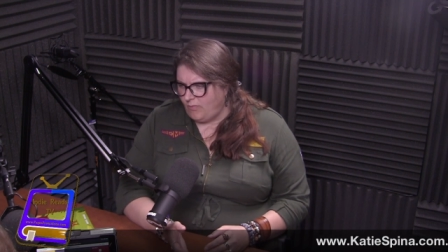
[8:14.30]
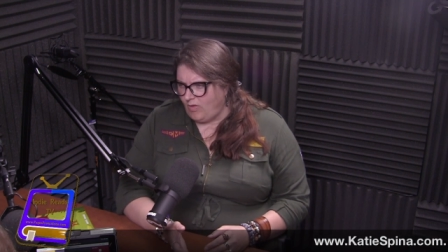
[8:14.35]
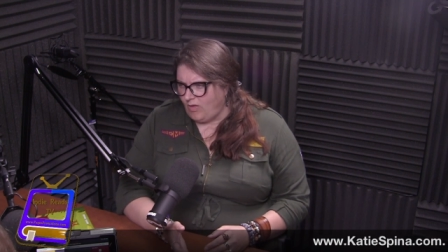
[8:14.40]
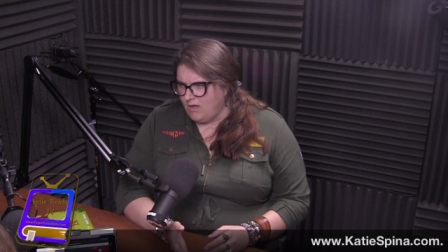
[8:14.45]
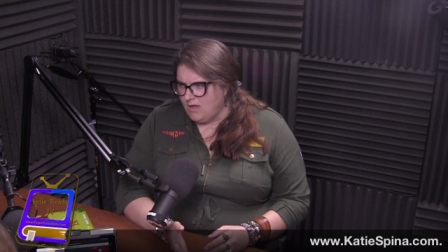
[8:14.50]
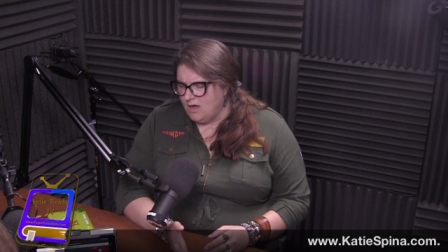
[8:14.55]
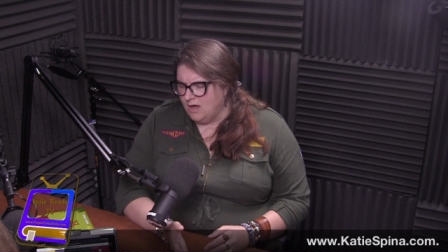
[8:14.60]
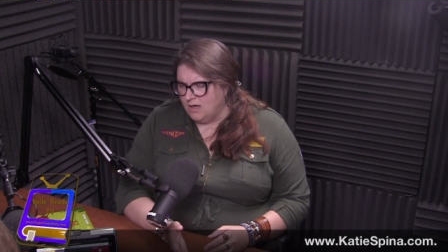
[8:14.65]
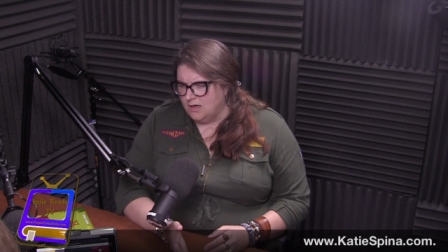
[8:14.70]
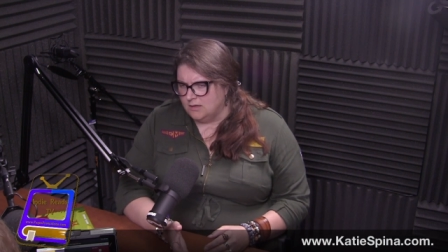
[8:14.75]

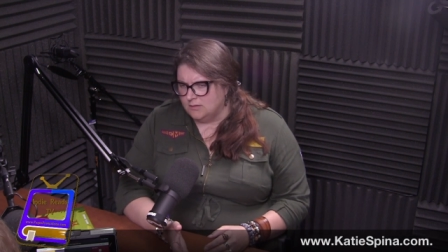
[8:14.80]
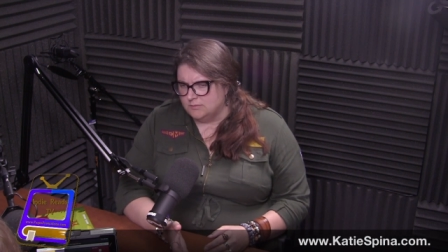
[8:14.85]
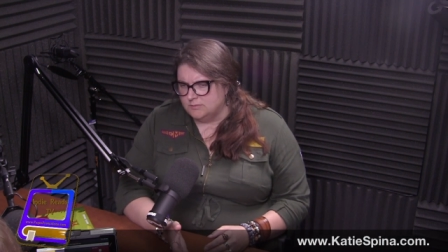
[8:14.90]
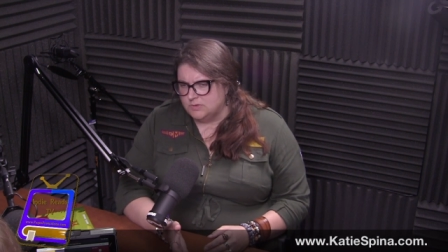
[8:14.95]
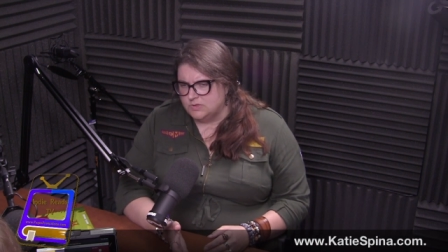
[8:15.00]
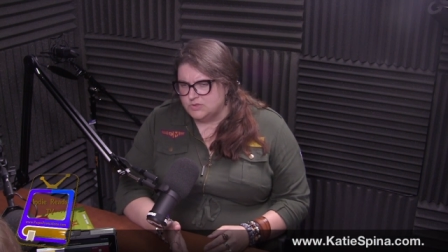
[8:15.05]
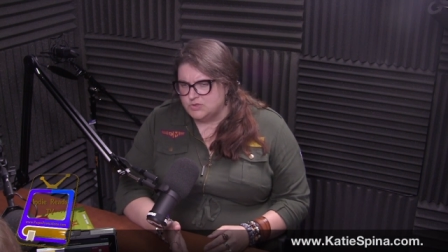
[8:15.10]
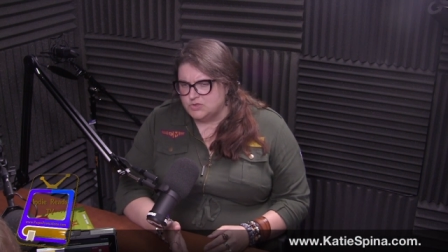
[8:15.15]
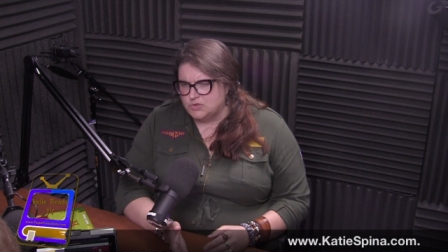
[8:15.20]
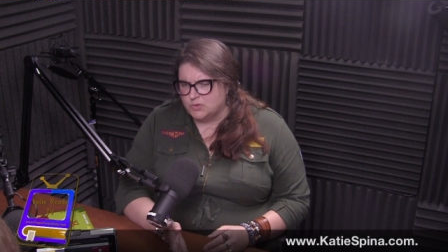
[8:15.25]
um,
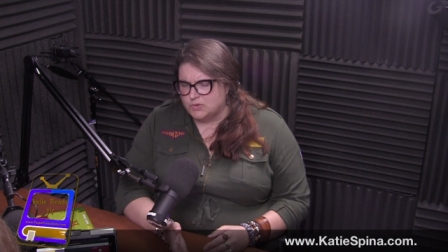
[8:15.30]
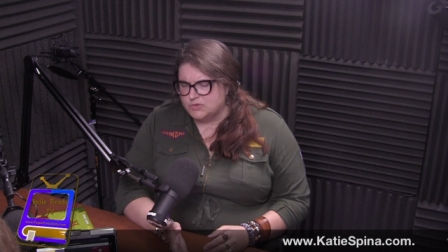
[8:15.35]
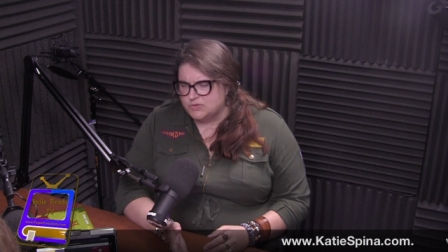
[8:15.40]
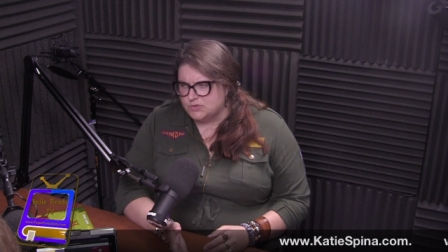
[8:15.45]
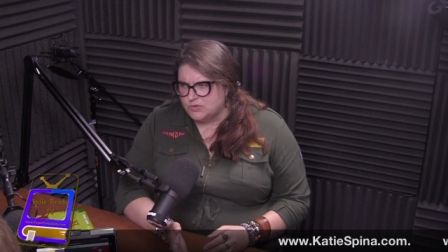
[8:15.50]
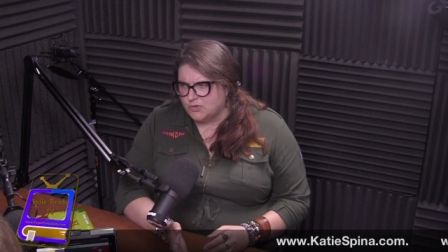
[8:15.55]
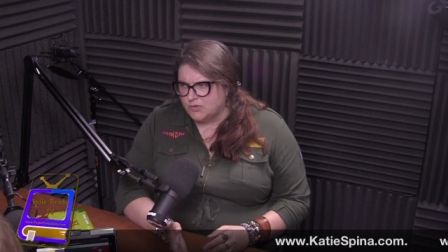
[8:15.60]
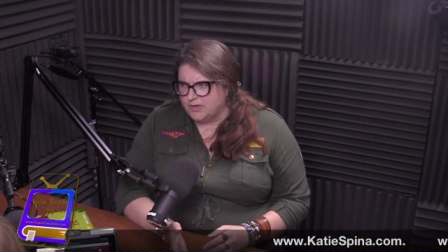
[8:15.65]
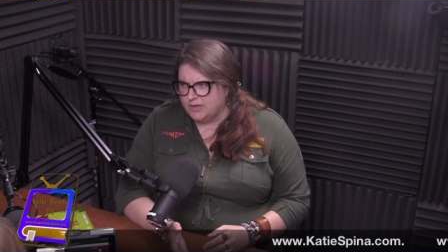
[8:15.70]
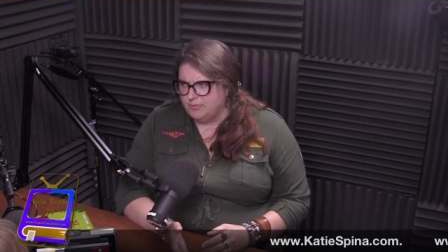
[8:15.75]
short
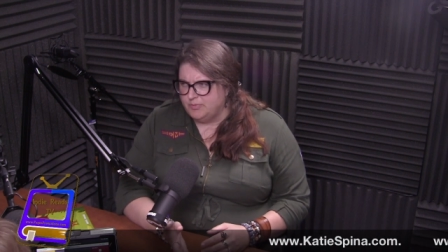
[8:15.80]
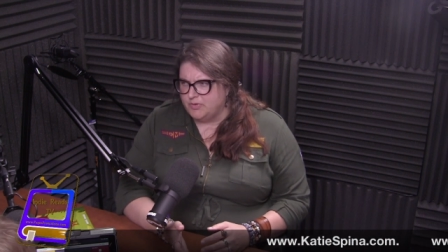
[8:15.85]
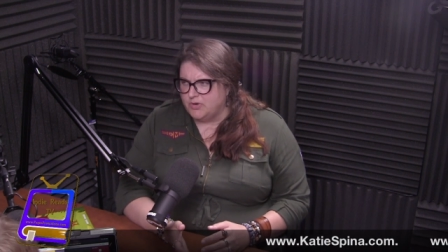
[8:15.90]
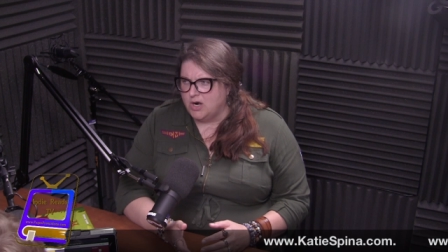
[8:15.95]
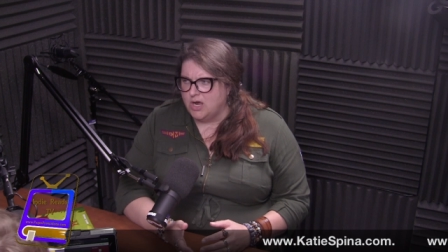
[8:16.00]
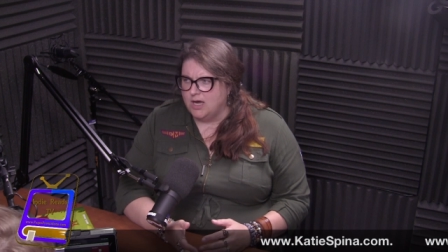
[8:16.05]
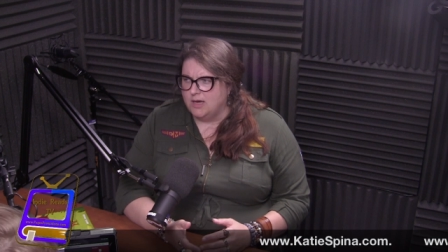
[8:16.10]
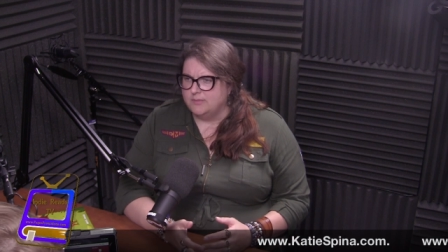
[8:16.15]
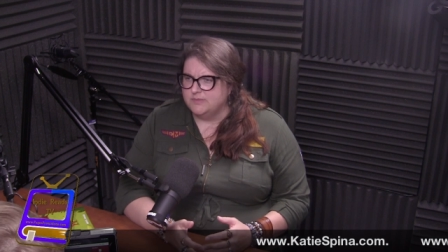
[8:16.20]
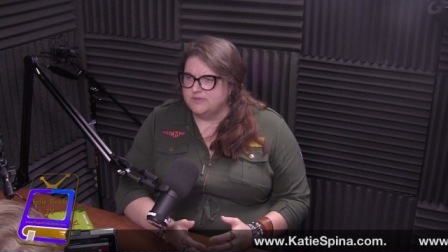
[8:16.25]
story
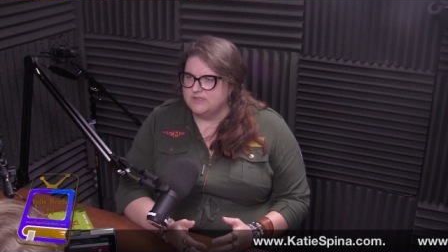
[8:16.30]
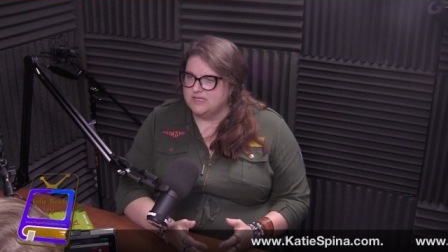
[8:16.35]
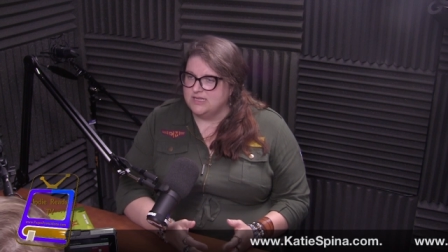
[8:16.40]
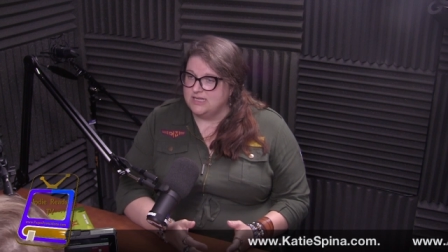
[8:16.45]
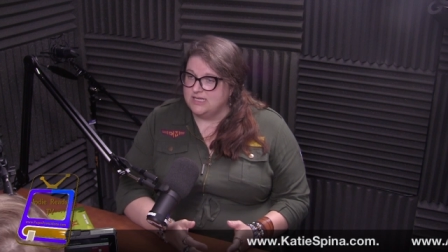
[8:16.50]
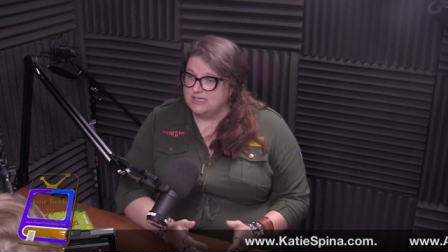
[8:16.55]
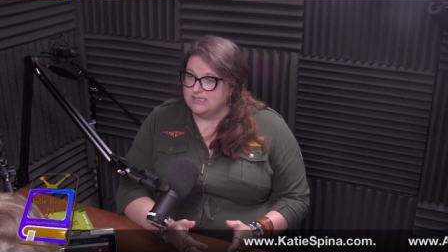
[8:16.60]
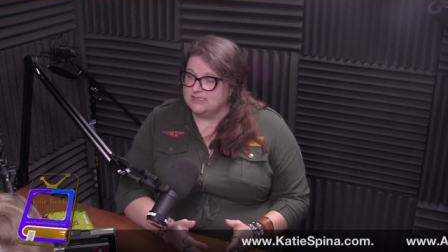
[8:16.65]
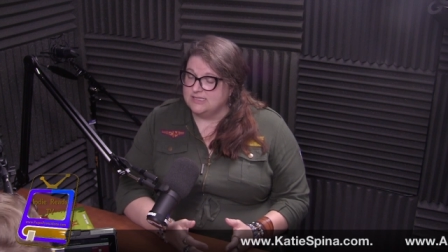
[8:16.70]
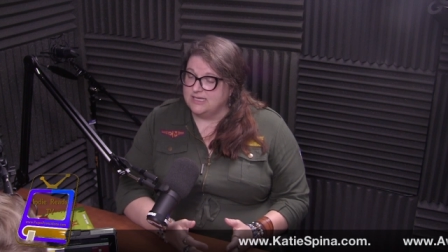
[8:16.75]
prompts and
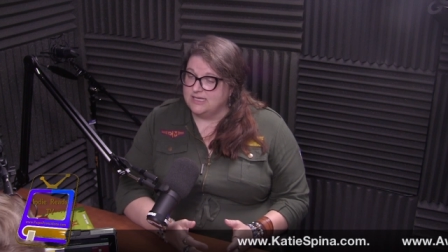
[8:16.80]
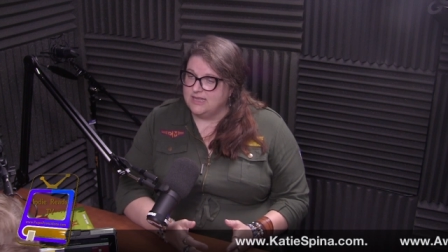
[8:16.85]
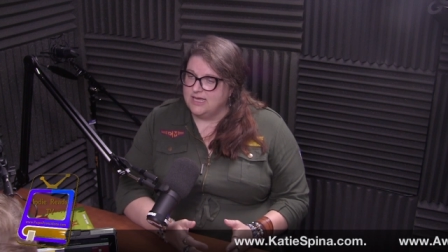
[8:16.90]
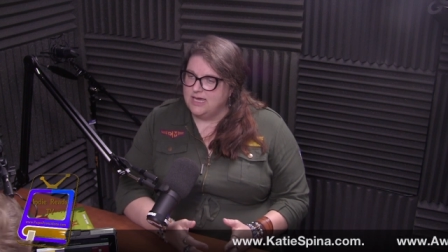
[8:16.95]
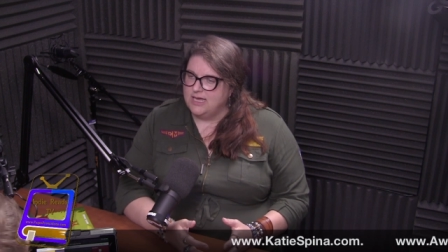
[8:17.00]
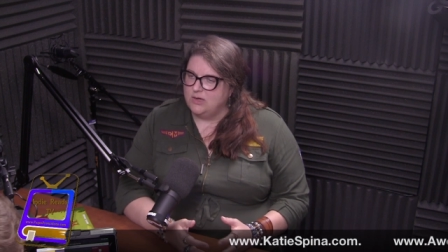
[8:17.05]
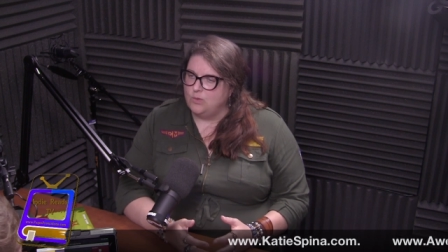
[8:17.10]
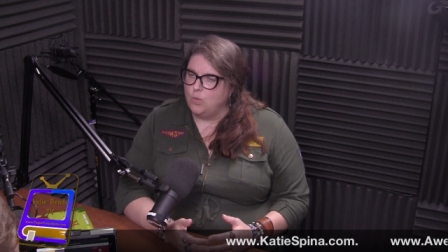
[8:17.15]
things like that.